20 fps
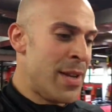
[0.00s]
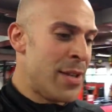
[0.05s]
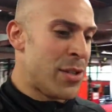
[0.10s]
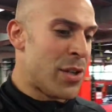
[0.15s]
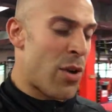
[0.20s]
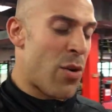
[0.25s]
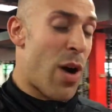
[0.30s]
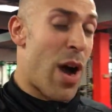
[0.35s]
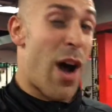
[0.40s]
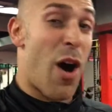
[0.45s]

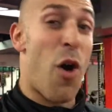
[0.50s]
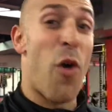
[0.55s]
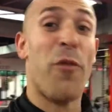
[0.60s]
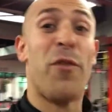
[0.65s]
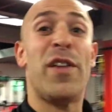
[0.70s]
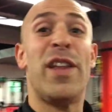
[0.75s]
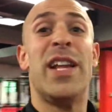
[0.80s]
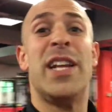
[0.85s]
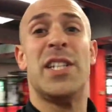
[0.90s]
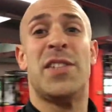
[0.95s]
So
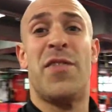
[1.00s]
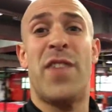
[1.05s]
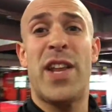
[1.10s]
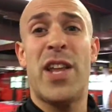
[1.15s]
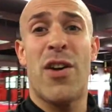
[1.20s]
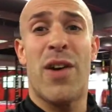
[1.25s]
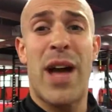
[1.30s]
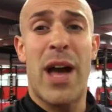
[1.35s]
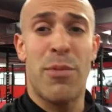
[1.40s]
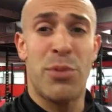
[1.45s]
hopefully this
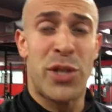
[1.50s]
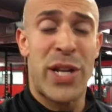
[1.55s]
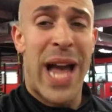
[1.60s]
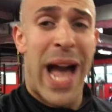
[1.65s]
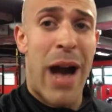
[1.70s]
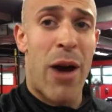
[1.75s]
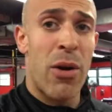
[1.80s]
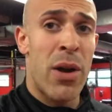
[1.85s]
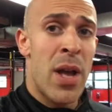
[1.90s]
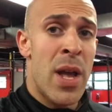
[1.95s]
video helps you
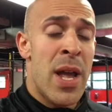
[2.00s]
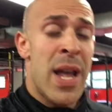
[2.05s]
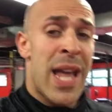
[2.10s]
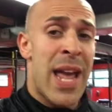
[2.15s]
out.